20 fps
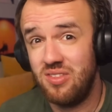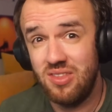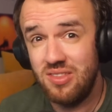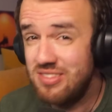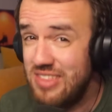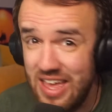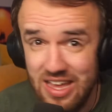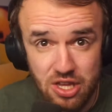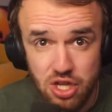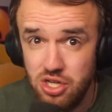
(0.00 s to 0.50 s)

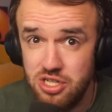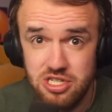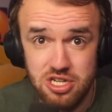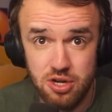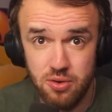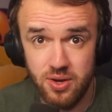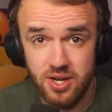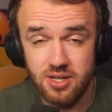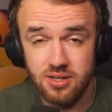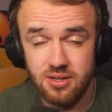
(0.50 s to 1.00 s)
they could
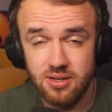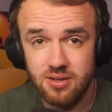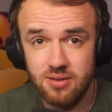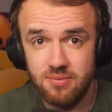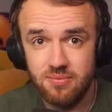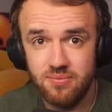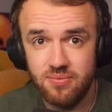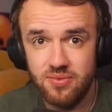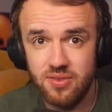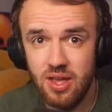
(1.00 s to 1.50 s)
do it.
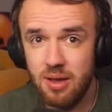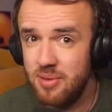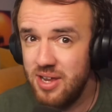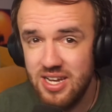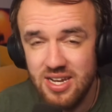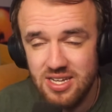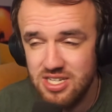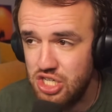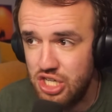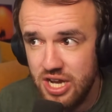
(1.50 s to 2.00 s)
I
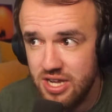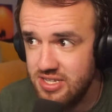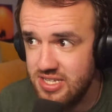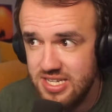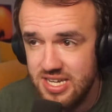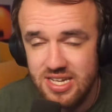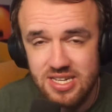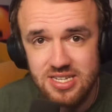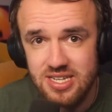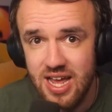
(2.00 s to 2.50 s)
mean,
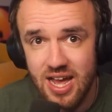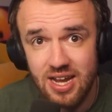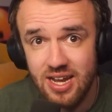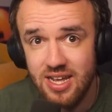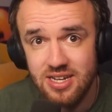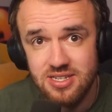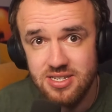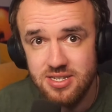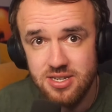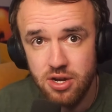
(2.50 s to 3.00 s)
Chelsea is not
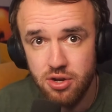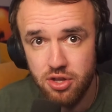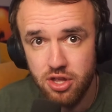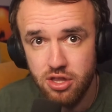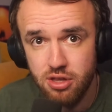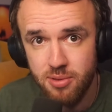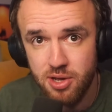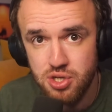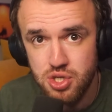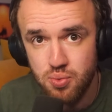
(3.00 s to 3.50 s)
necessarily
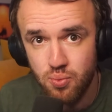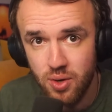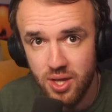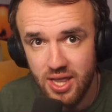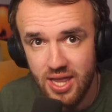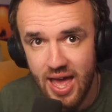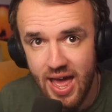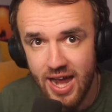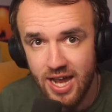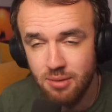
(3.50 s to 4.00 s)
the most
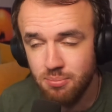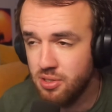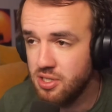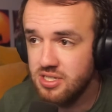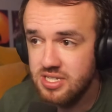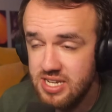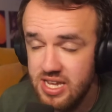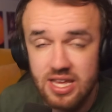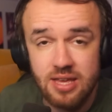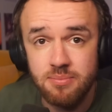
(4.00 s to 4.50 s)
reliable
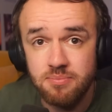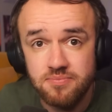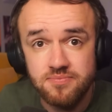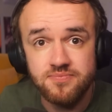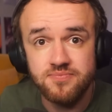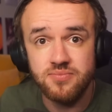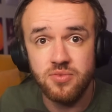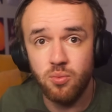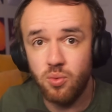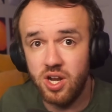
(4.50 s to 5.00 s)
team
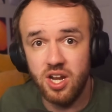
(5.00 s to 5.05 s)
when